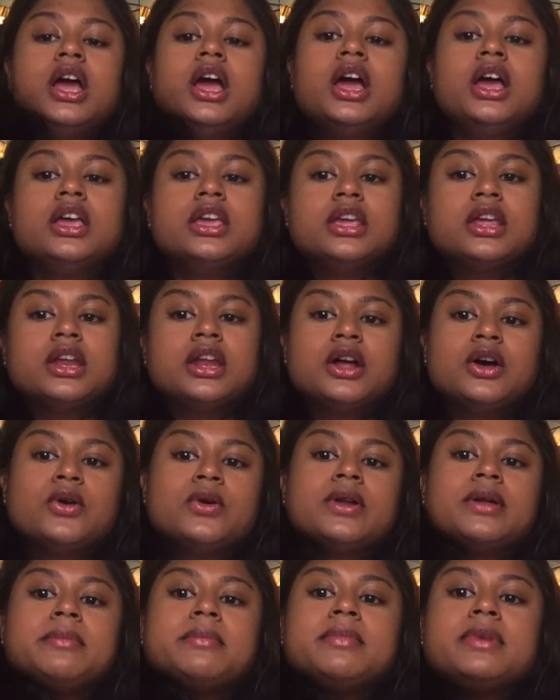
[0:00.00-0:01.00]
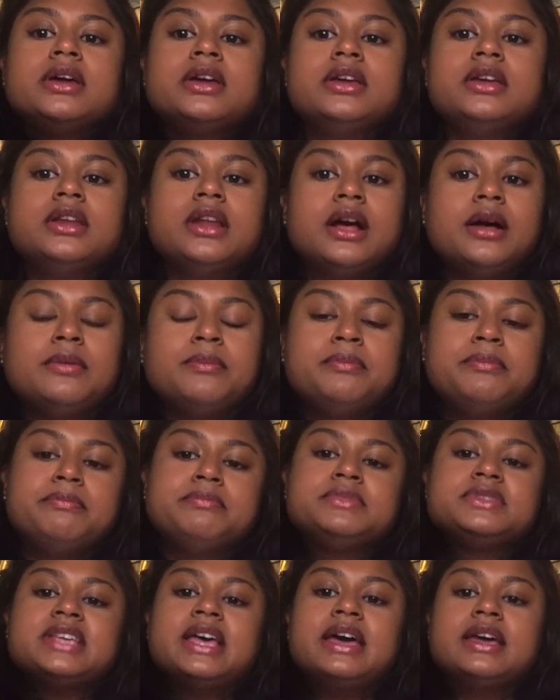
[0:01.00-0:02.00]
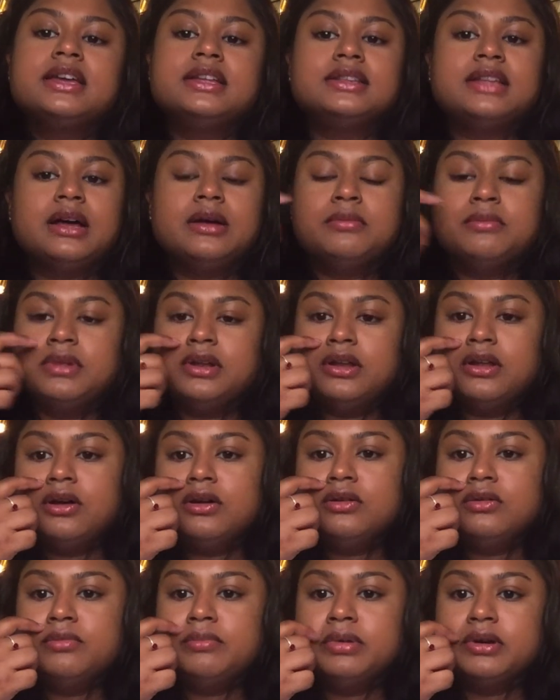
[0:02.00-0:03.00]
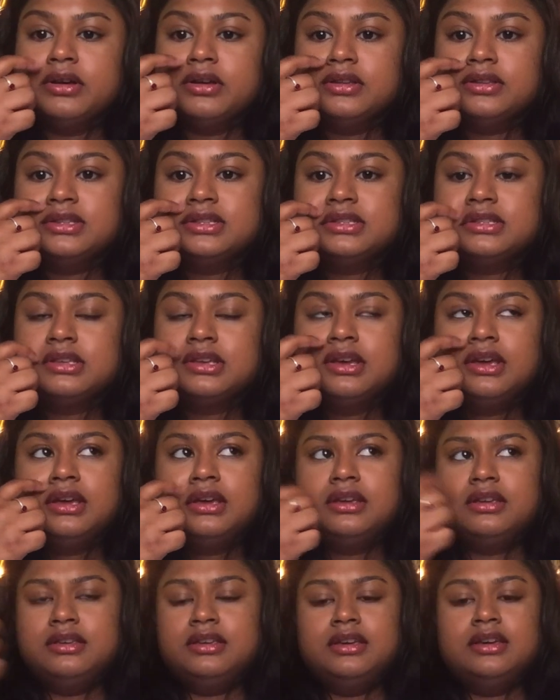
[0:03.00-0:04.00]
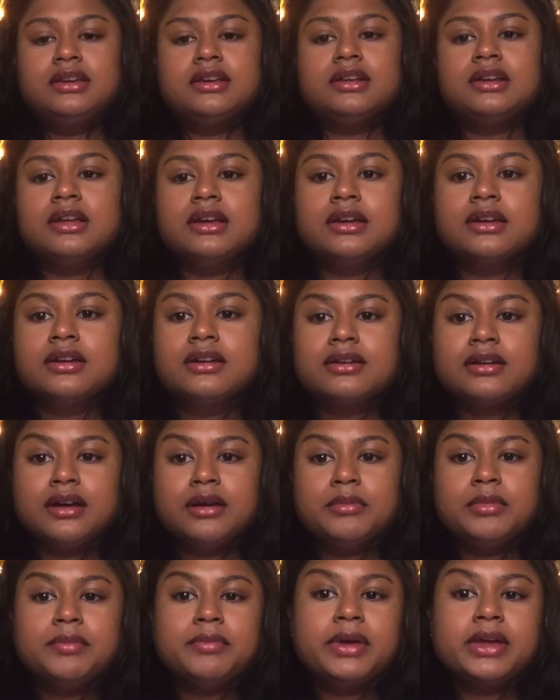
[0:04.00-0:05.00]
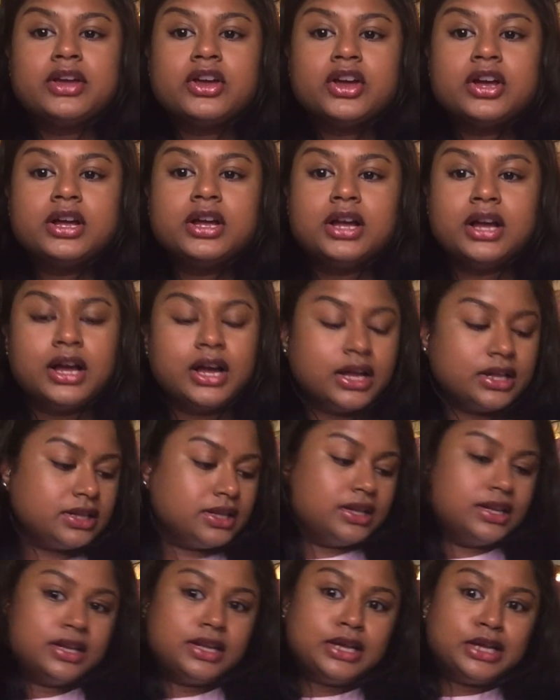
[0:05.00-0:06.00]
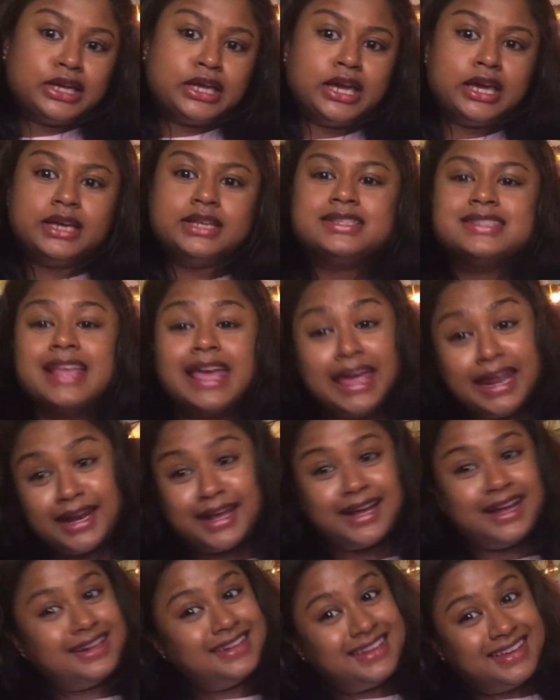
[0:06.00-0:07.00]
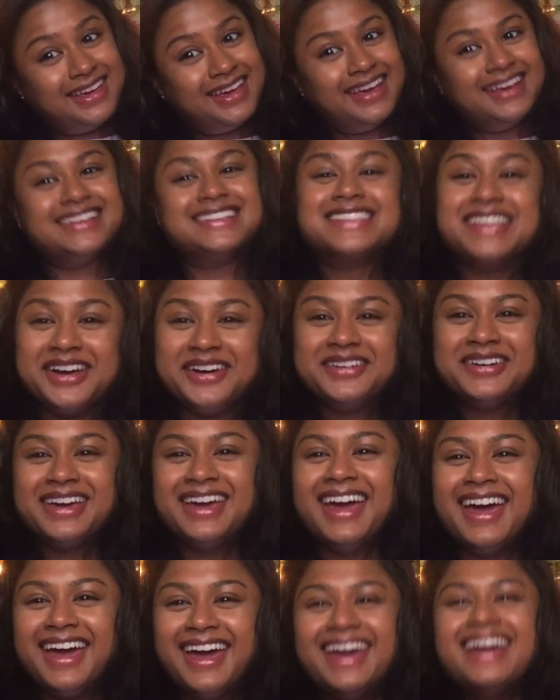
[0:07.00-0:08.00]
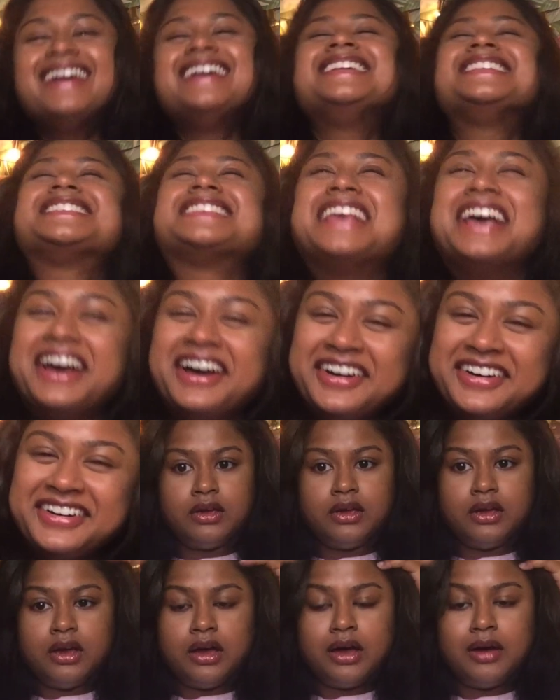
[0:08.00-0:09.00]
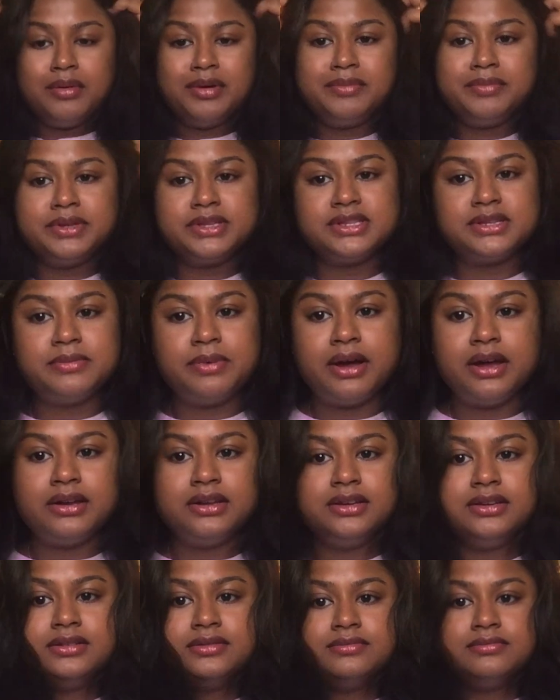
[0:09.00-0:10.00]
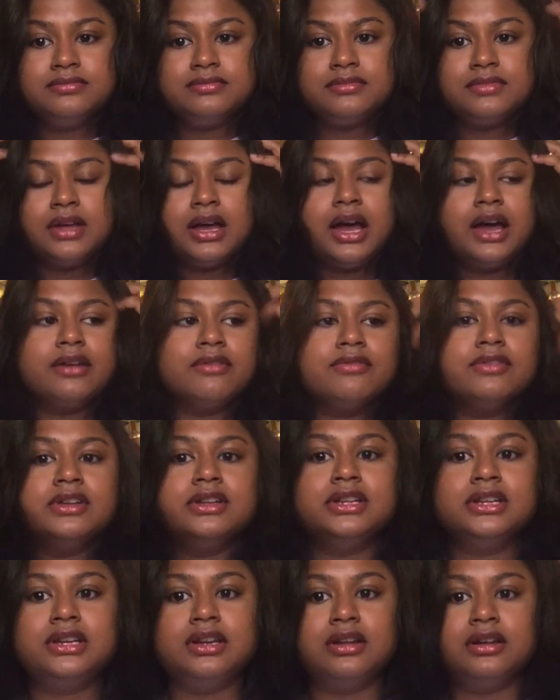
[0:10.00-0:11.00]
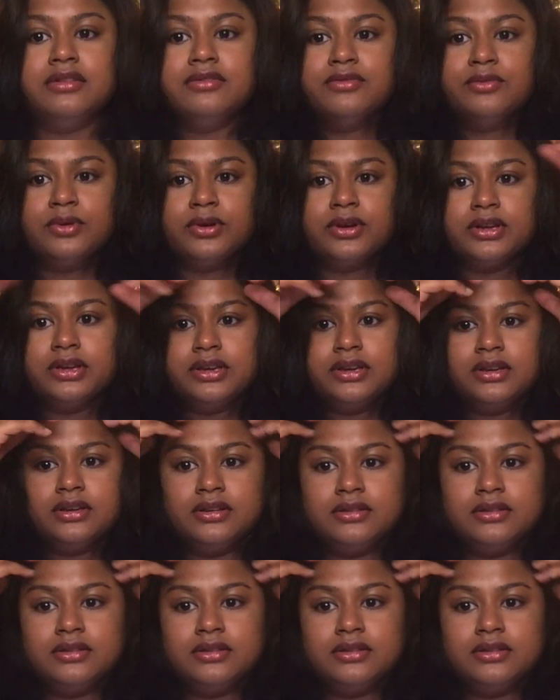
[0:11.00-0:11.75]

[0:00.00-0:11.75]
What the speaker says: You know what I mean? I'll tag it down below. But yeah, like, I'm a baker. I got the cakes and I got the cakes. Okay, so I'm a busybody. I really love working.